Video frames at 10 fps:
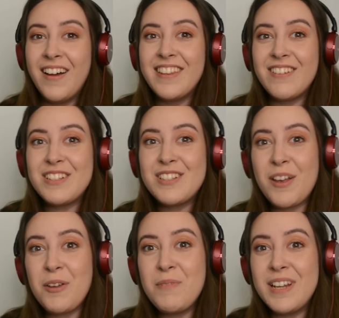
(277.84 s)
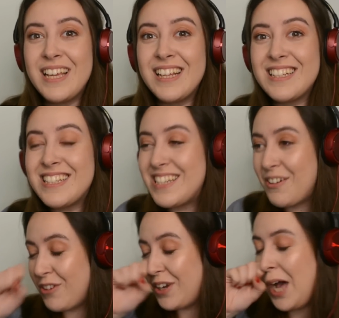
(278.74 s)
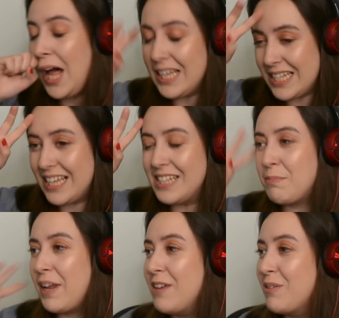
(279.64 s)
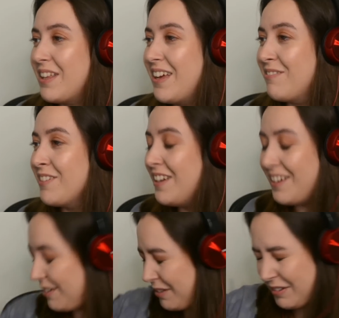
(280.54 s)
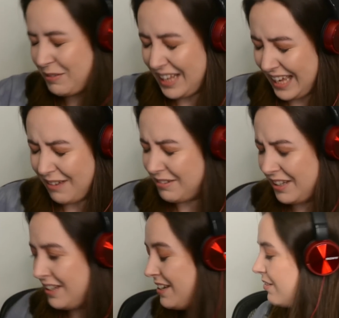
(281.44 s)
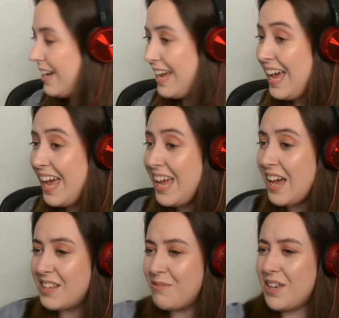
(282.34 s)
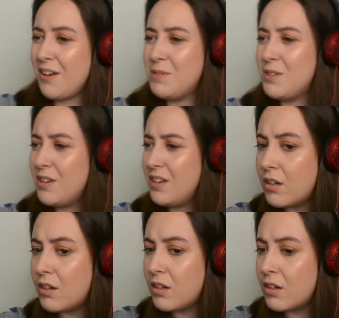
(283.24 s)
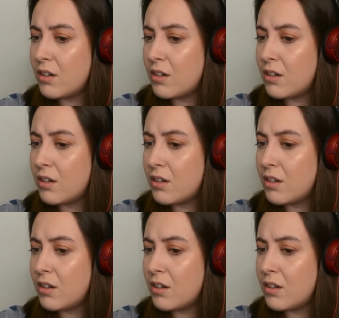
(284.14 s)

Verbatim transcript: There are so many different colours that he's playing with here. Oh, with here. Did we get up to it? Way